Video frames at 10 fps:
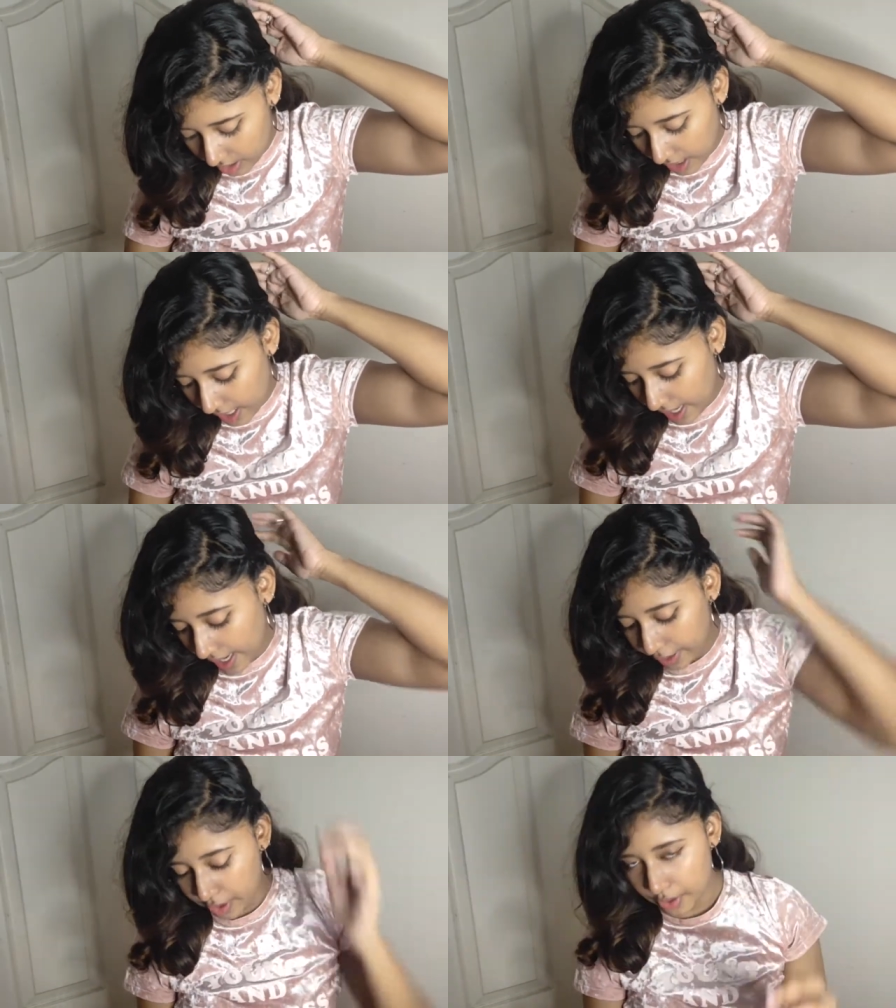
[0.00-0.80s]
Then I
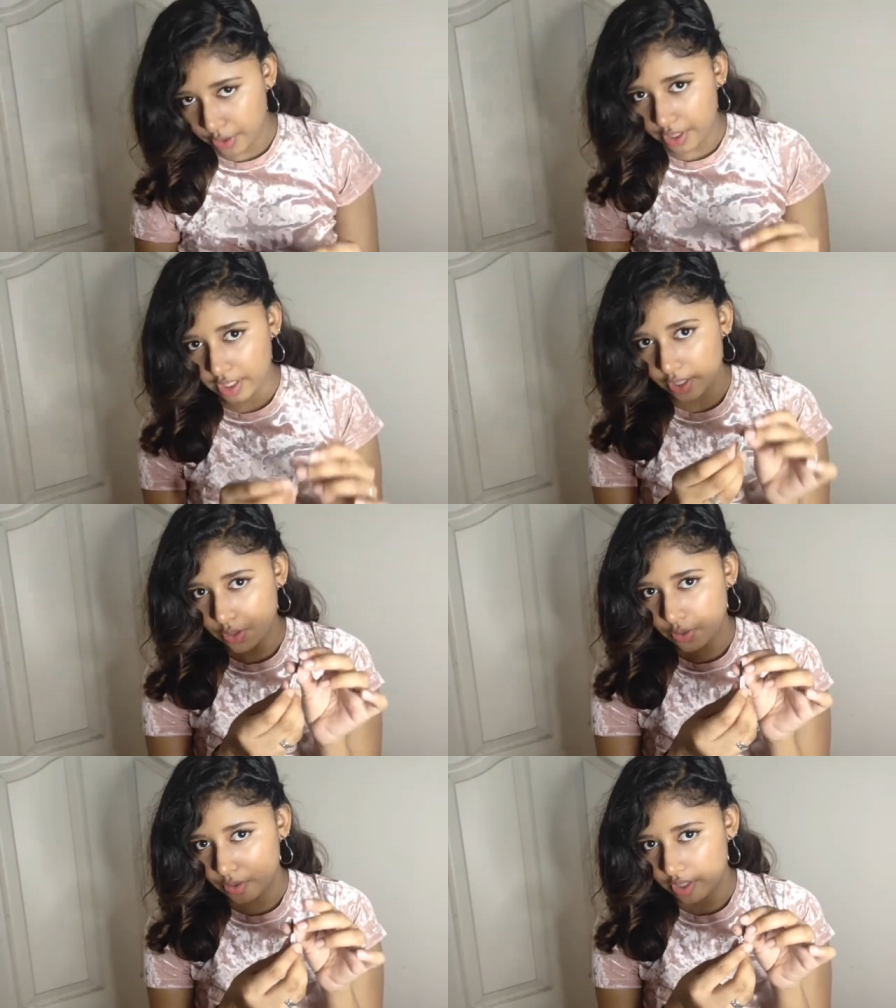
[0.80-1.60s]
like to use
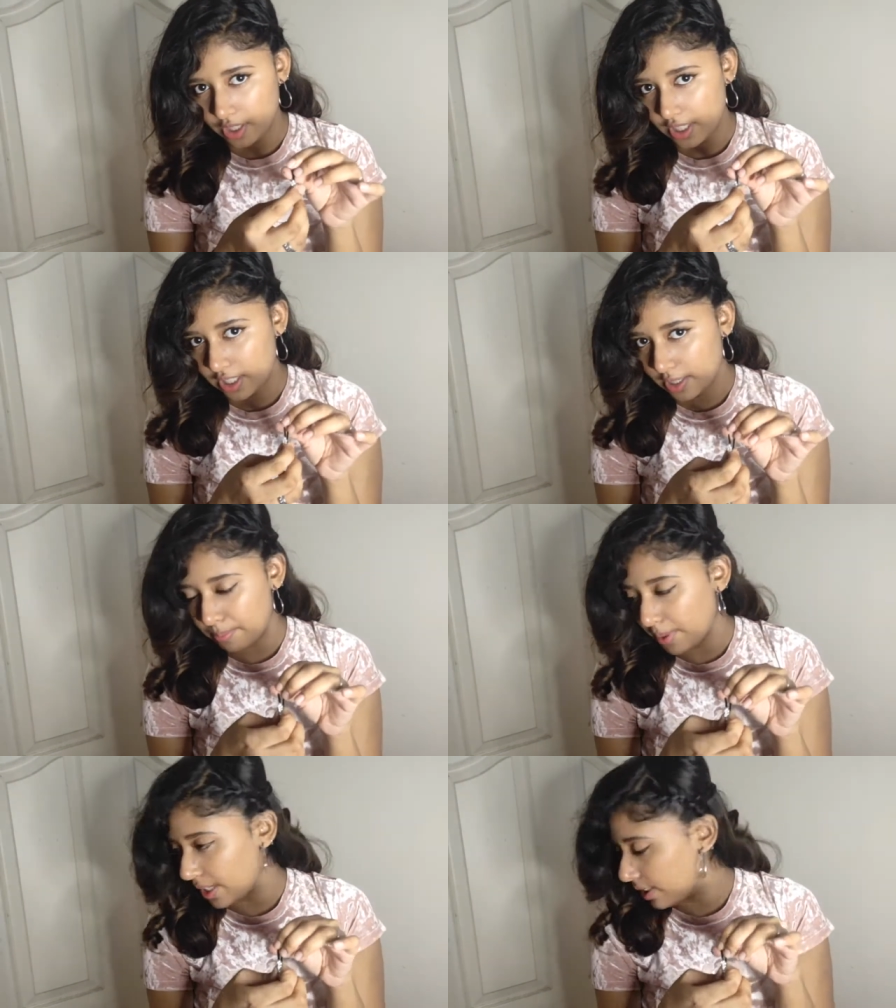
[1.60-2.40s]
these
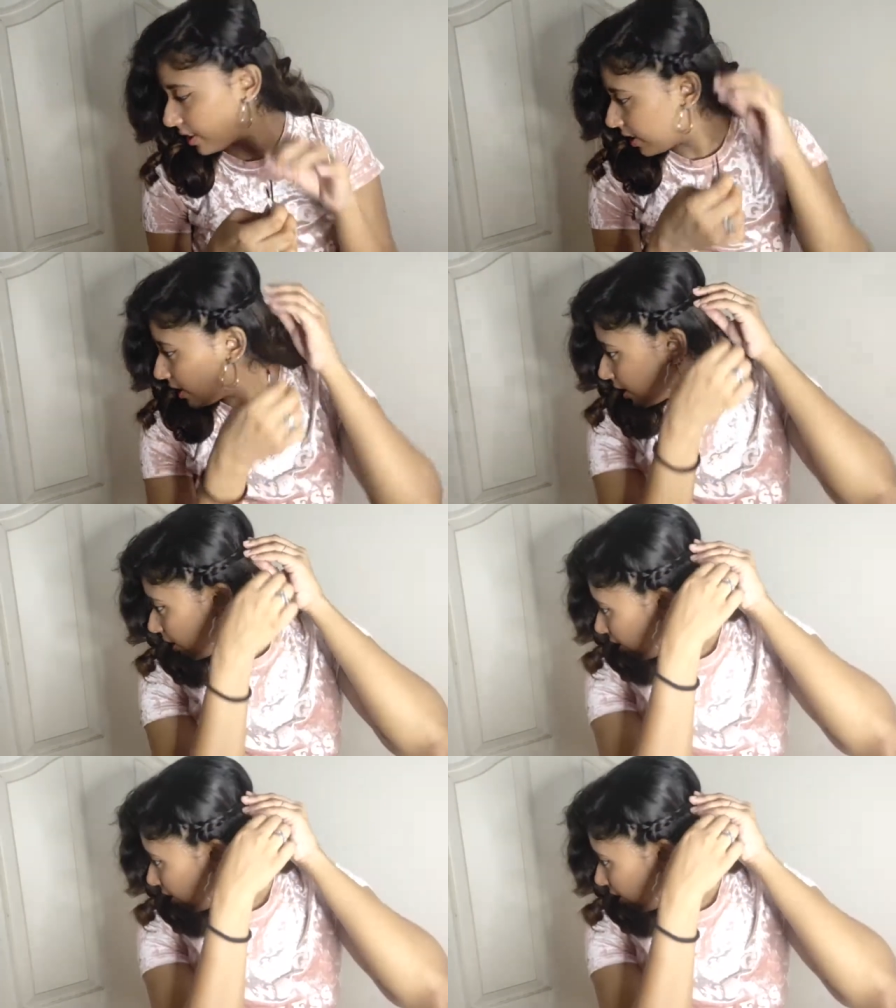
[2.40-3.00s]
pins.